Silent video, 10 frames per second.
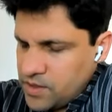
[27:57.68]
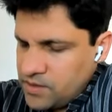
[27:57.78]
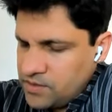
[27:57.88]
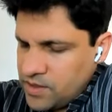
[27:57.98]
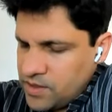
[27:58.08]

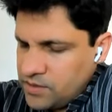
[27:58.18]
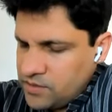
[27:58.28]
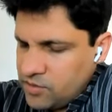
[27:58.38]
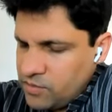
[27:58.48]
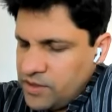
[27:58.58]
And she said,
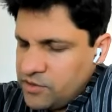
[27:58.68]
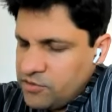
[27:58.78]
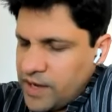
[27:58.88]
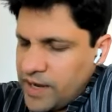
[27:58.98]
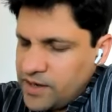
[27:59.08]
instead of being
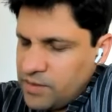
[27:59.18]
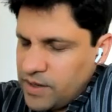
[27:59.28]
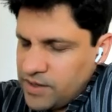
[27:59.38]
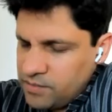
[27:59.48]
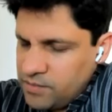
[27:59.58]
dragged
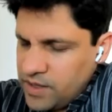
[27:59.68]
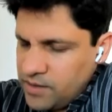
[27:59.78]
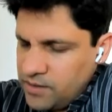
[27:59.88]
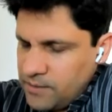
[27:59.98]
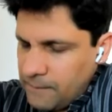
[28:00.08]
by the
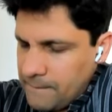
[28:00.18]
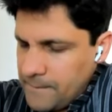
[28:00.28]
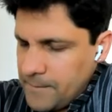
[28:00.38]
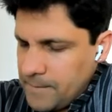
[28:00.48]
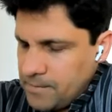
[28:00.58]
pain,
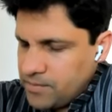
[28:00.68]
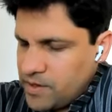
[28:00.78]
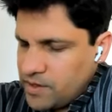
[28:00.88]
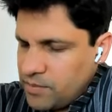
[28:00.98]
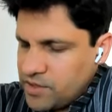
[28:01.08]

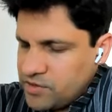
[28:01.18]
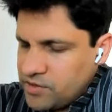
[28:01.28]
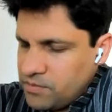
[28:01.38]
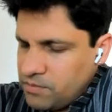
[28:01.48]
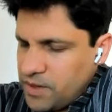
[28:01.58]
like
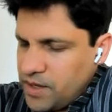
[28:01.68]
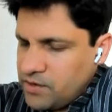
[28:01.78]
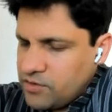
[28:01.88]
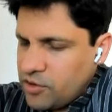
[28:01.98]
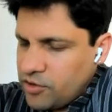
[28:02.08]
imagine
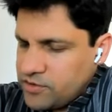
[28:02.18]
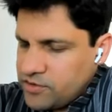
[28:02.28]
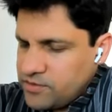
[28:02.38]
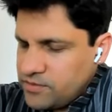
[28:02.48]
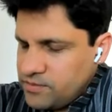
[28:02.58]
pain is a
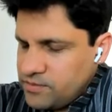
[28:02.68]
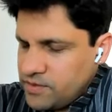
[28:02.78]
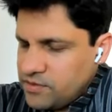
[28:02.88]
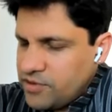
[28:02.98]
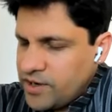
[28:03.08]
horse
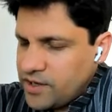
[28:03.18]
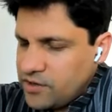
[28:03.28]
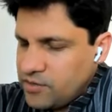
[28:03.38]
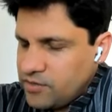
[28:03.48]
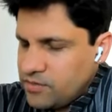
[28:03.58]
that's
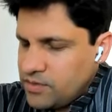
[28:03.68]
dragging you.